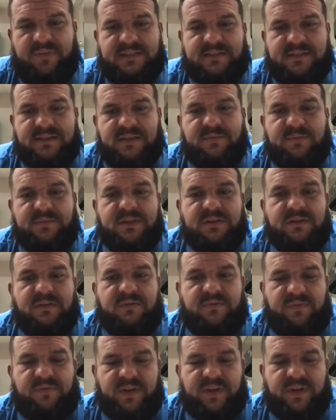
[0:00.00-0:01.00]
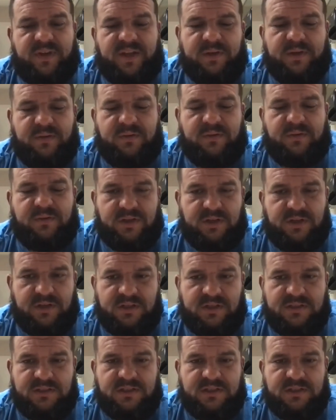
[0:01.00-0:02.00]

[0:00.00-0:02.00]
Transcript: If that's something the family